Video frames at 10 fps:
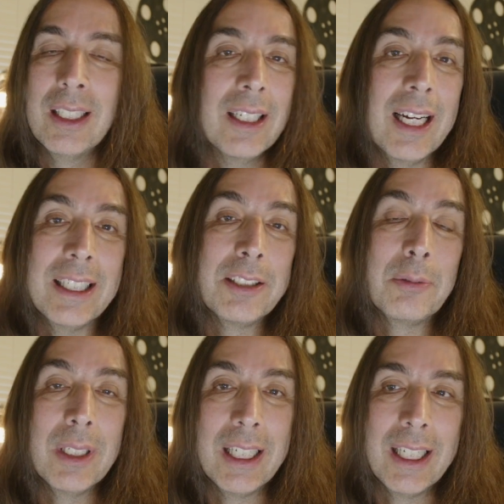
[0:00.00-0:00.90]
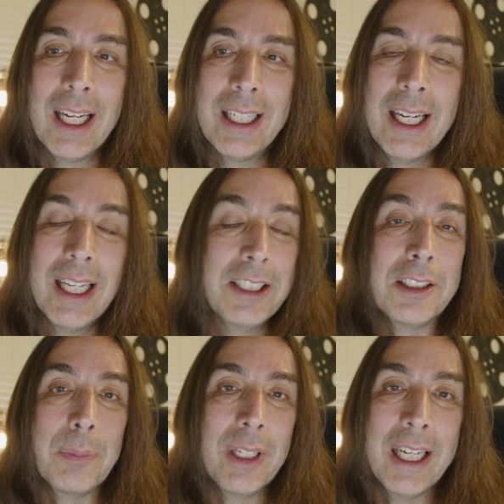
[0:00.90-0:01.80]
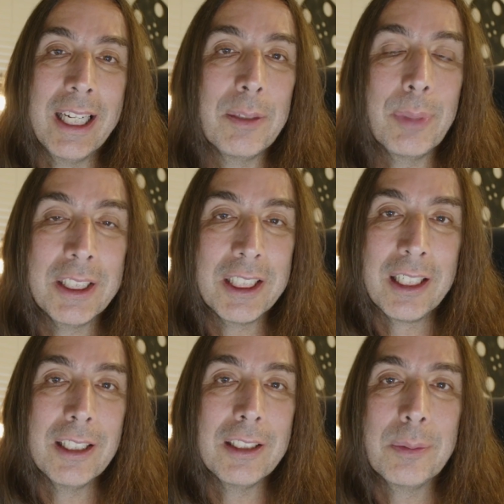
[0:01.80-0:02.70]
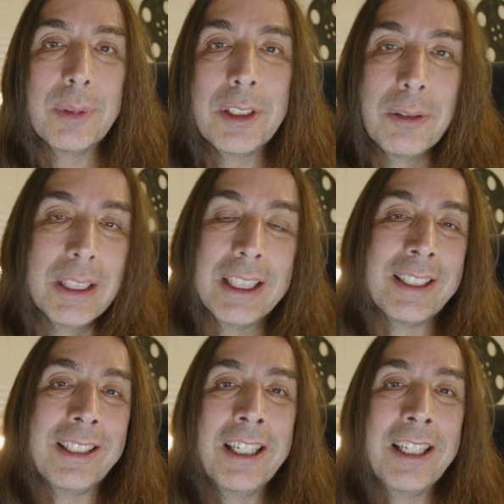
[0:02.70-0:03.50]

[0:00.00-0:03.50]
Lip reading: I just really like that. I used to play in a bunch of clubs, so it just